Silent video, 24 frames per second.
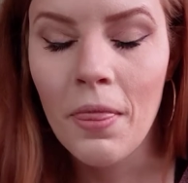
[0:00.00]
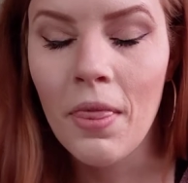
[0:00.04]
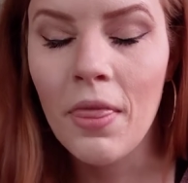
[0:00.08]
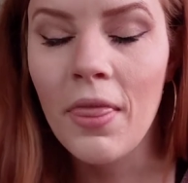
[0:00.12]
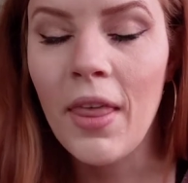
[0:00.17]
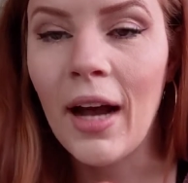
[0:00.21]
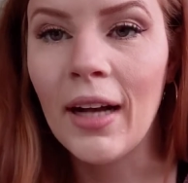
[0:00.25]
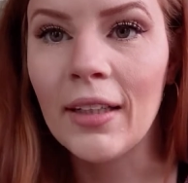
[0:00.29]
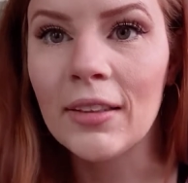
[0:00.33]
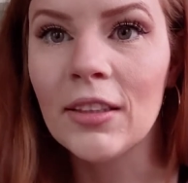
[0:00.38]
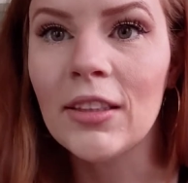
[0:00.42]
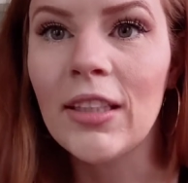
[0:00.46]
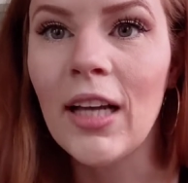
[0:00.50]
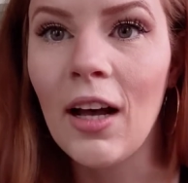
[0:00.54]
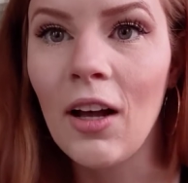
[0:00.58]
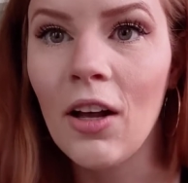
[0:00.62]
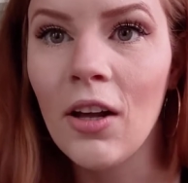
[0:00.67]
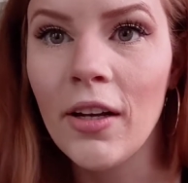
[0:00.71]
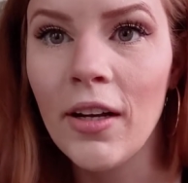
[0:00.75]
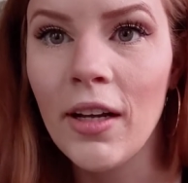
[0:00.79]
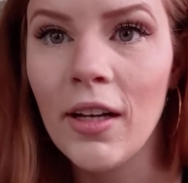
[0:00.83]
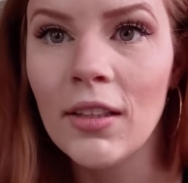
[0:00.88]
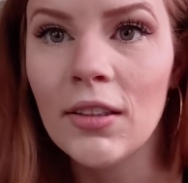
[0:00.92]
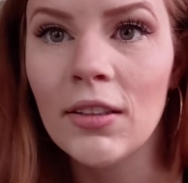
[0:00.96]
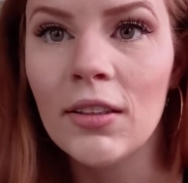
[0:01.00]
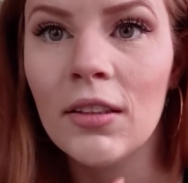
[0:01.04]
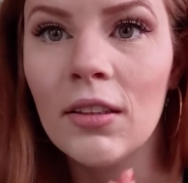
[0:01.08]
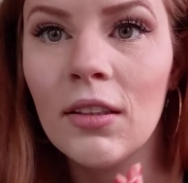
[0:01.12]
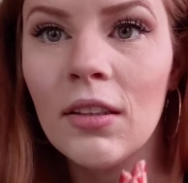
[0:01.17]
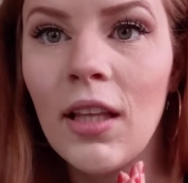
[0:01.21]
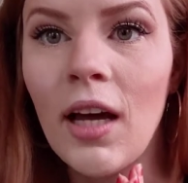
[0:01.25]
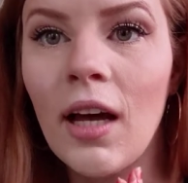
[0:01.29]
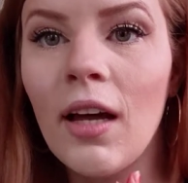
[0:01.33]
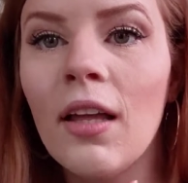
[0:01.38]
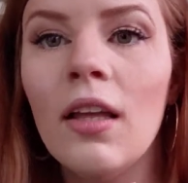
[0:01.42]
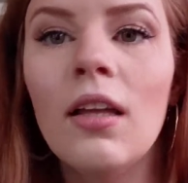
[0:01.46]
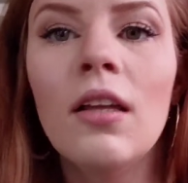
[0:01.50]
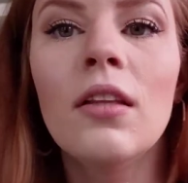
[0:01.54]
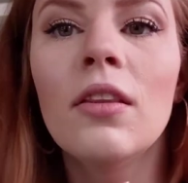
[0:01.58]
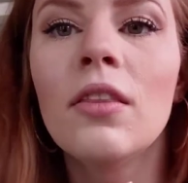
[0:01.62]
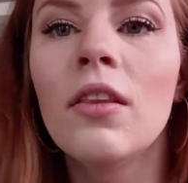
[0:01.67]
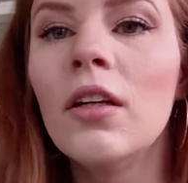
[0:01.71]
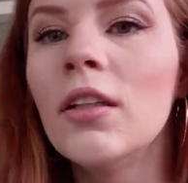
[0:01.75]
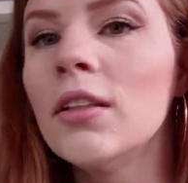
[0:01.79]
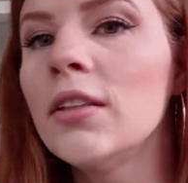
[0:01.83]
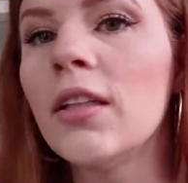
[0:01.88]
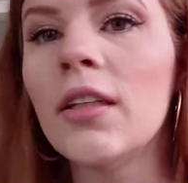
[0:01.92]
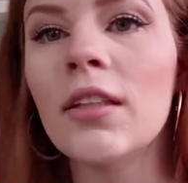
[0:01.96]
That's telling us that
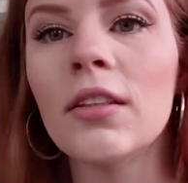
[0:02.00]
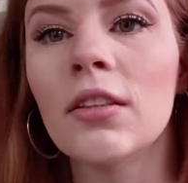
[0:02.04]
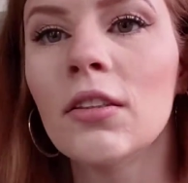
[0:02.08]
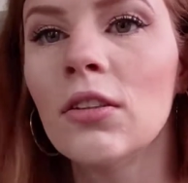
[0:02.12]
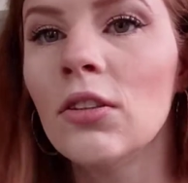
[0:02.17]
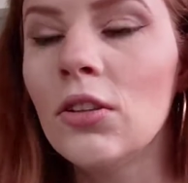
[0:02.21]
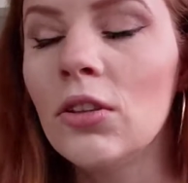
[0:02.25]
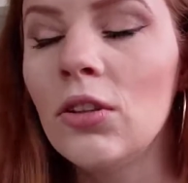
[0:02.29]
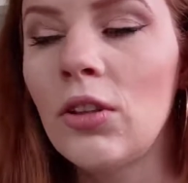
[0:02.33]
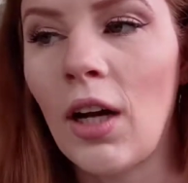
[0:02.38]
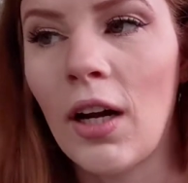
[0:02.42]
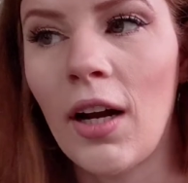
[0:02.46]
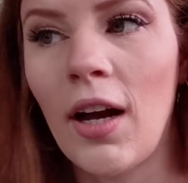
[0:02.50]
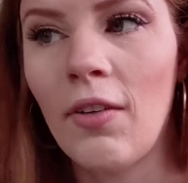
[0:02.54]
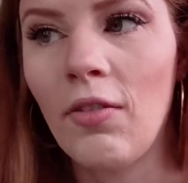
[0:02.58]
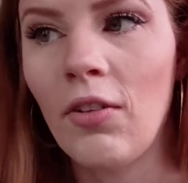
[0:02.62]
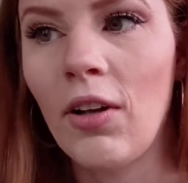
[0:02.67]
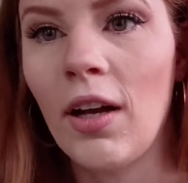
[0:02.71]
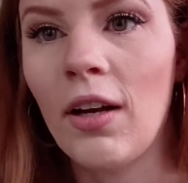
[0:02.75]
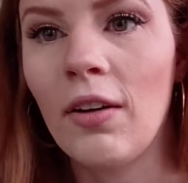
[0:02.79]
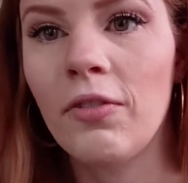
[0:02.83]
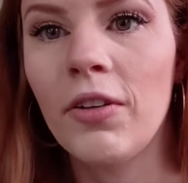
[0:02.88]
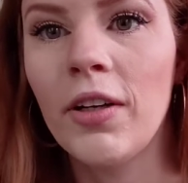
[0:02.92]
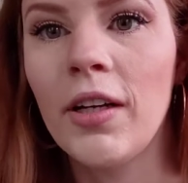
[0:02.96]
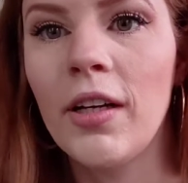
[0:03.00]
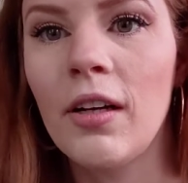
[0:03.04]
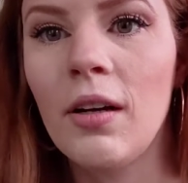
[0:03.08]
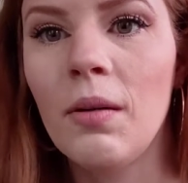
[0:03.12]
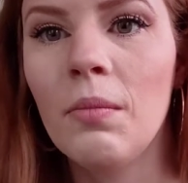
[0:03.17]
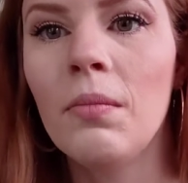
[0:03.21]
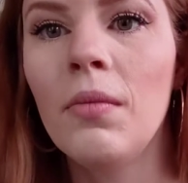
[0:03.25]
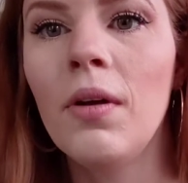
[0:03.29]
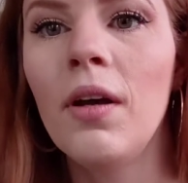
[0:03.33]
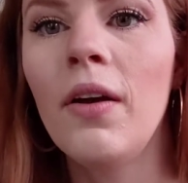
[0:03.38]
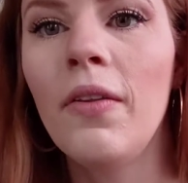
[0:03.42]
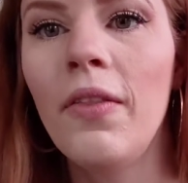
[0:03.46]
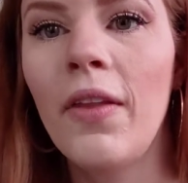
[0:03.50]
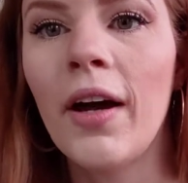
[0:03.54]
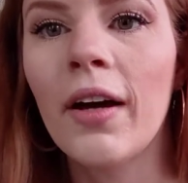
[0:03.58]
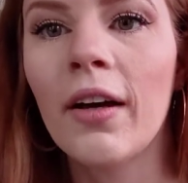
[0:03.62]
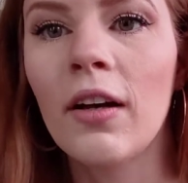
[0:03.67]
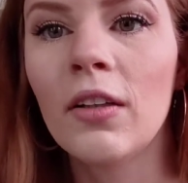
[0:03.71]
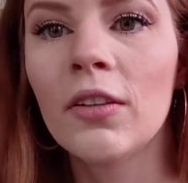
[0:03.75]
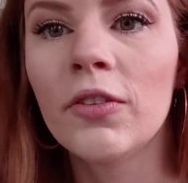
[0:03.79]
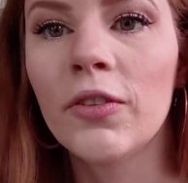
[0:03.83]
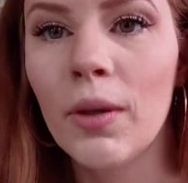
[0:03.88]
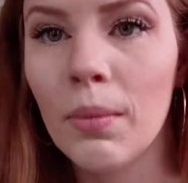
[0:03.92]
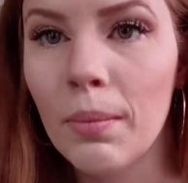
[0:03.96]
their citizens do not have a lot of freedom, and that
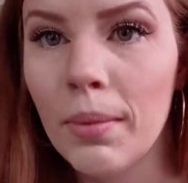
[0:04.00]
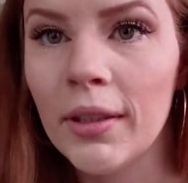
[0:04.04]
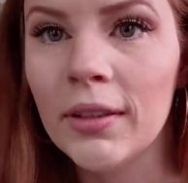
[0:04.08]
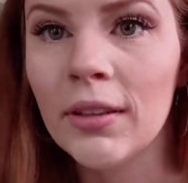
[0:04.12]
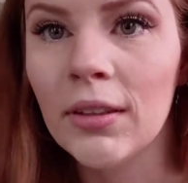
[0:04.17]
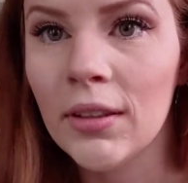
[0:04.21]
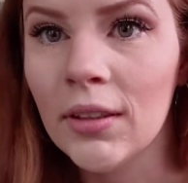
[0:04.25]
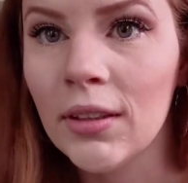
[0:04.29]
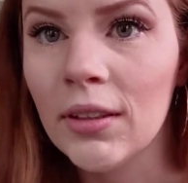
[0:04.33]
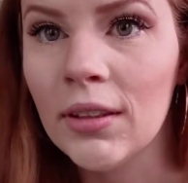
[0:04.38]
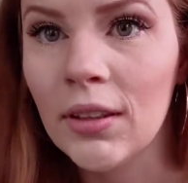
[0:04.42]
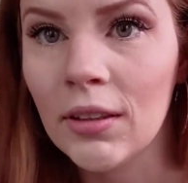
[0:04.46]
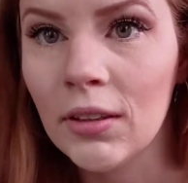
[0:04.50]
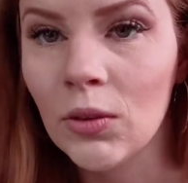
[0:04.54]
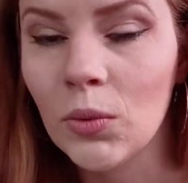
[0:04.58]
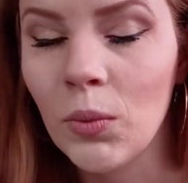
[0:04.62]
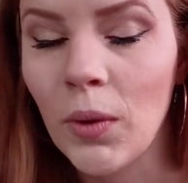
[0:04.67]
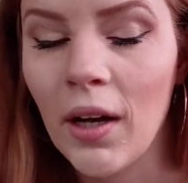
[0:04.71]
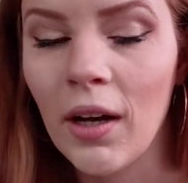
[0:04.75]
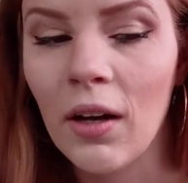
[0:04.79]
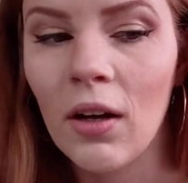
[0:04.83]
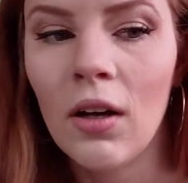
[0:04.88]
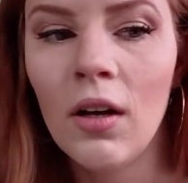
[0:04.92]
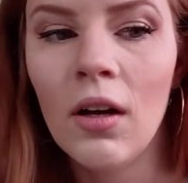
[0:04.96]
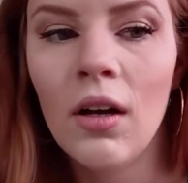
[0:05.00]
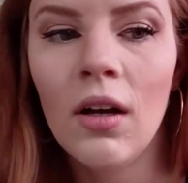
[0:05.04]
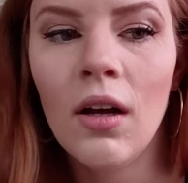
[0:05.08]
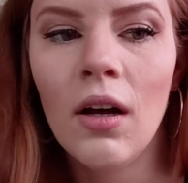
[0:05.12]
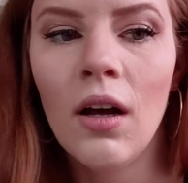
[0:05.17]
goes for businesses as well.